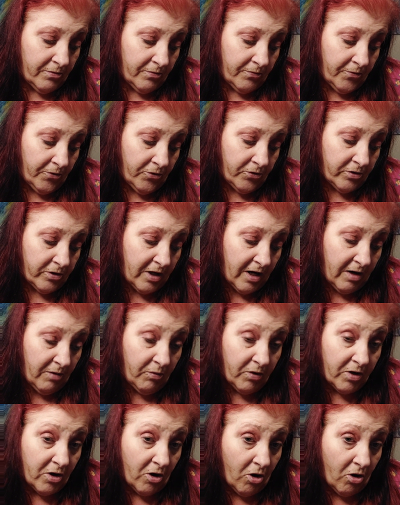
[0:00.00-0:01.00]
First day
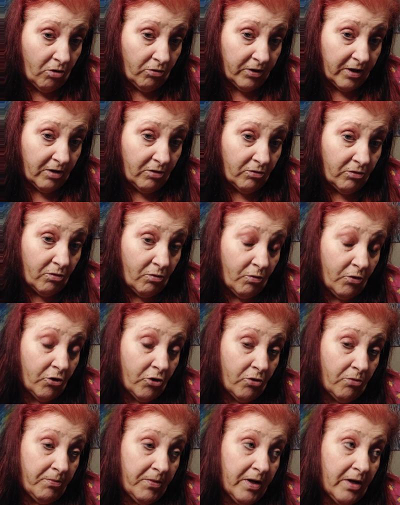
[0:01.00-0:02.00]
we call, they don't know
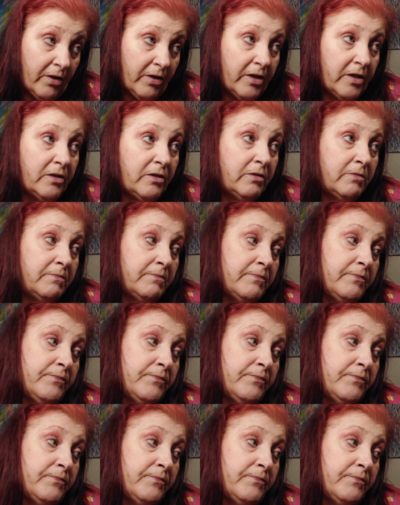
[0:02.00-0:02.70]
where our mail is.